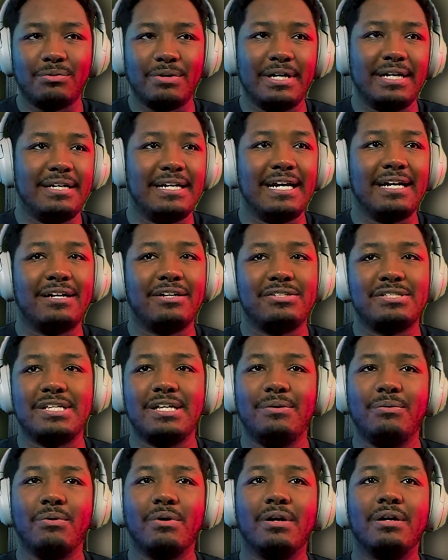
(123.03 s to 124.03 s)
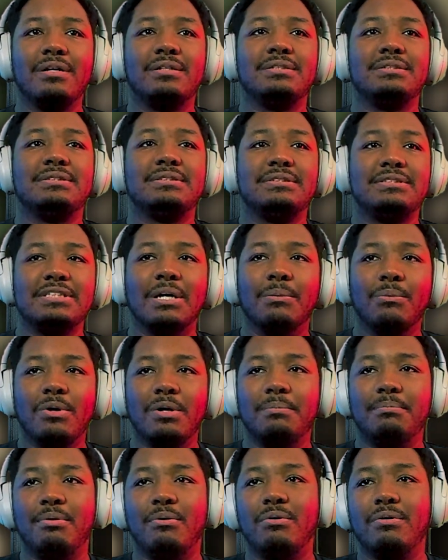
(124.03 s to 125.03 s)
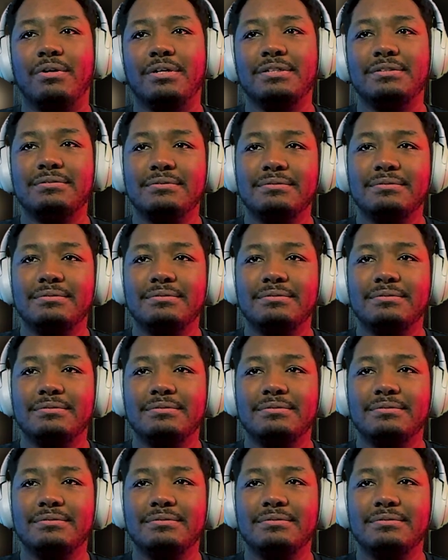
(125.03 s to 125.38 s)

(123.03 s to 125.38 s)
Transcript: red daggers, they were somewhat boring,